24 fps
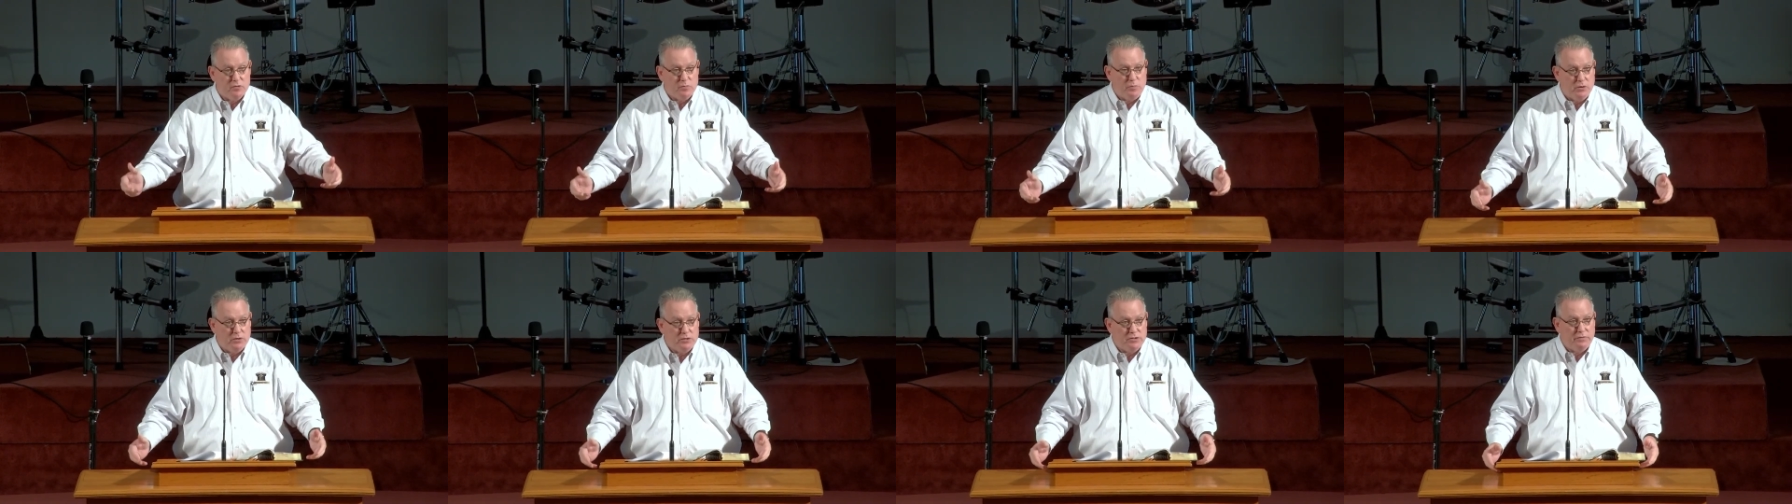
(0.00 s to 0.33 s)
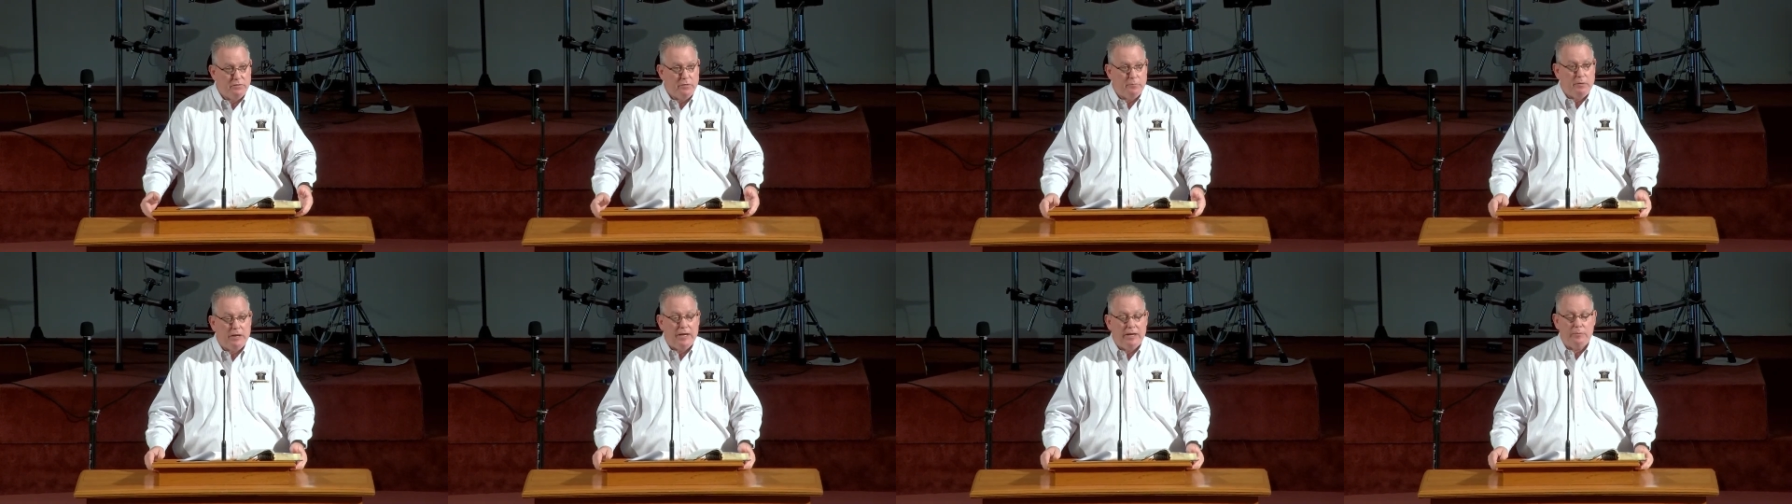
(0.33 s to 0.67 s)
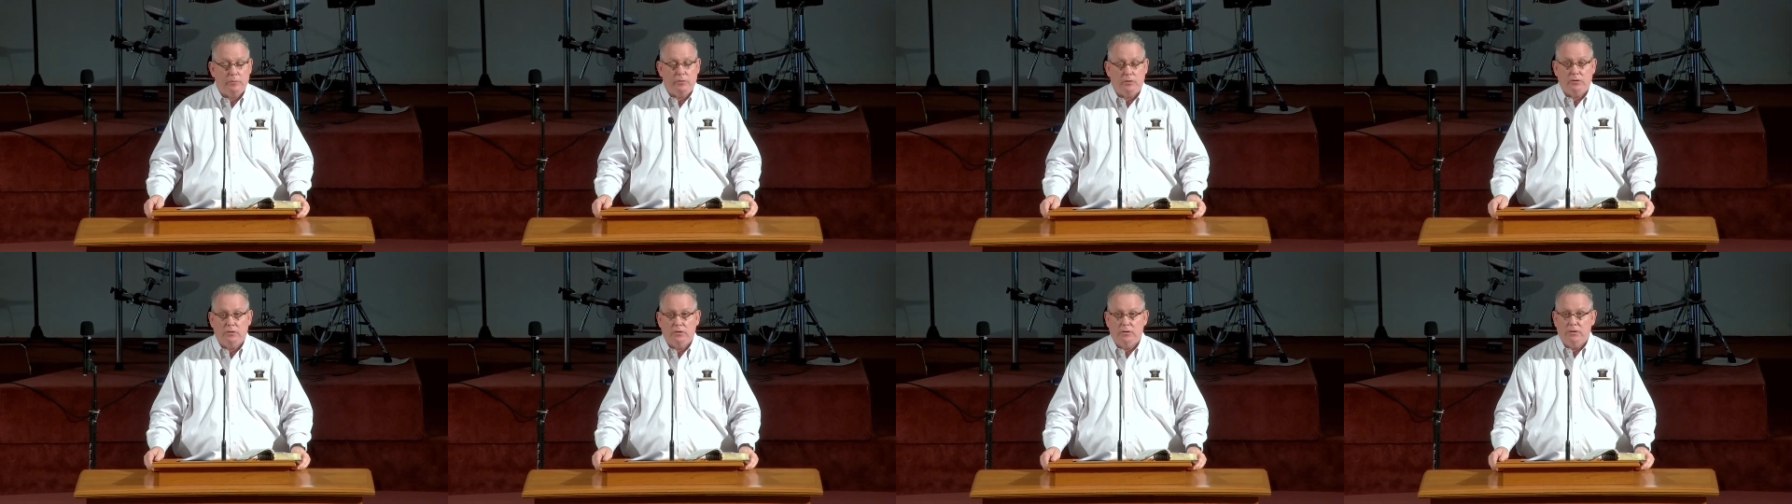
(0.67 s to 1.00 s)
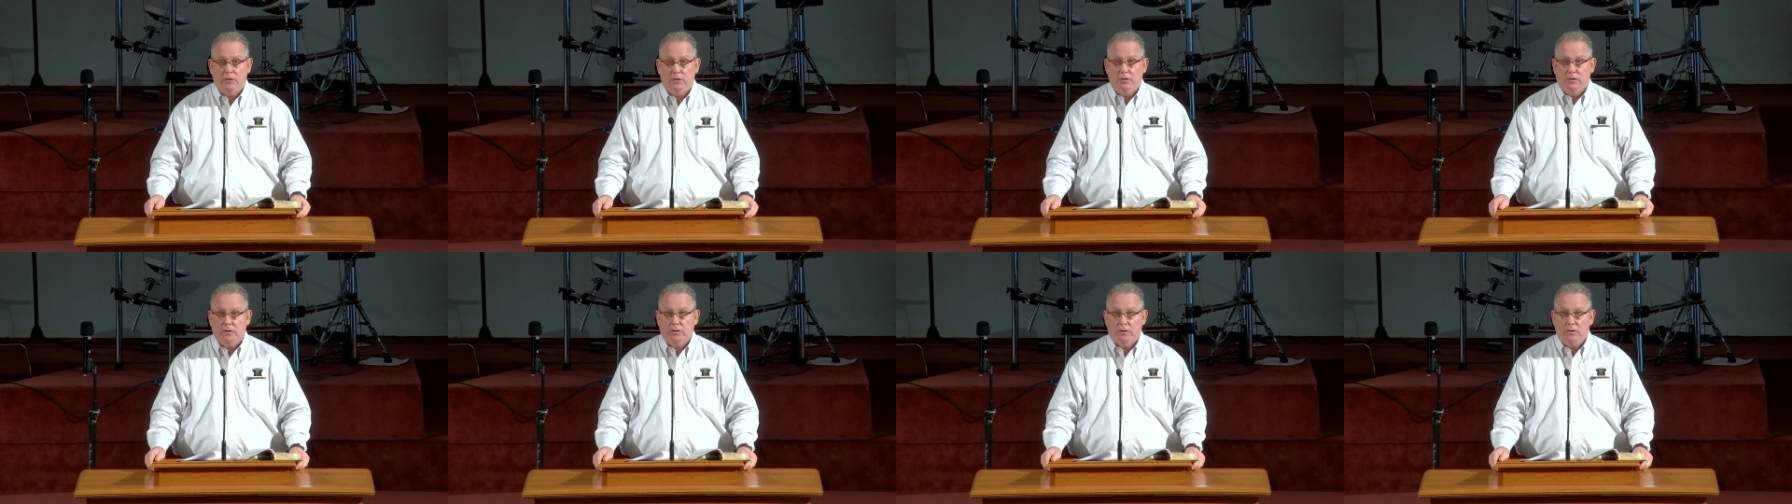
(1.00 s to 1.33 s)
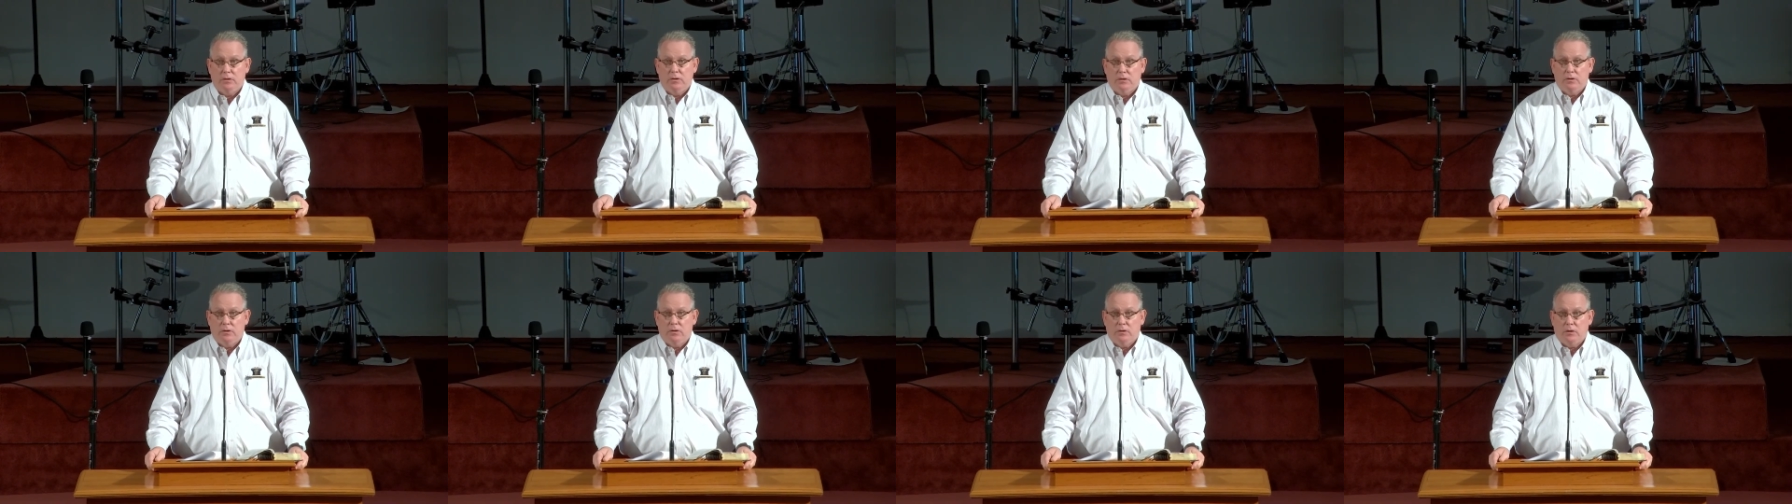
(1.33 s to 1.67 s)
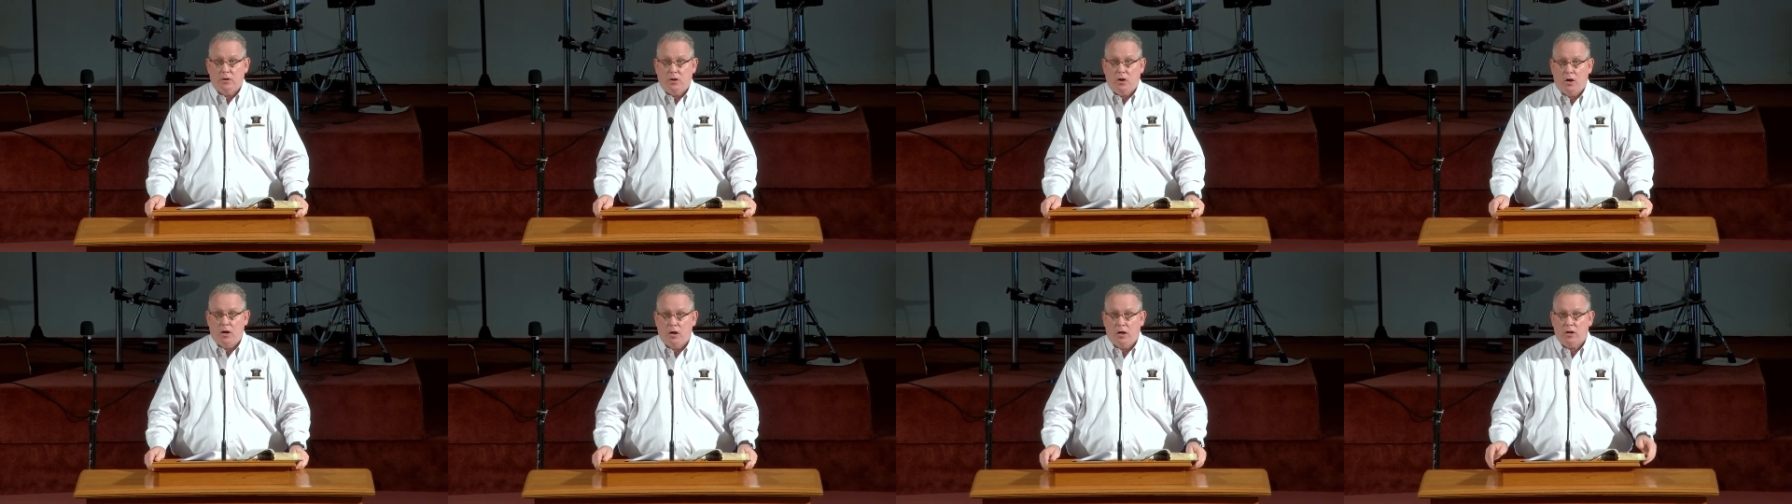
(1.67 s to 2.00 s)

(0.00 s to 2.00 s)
books of the Bible are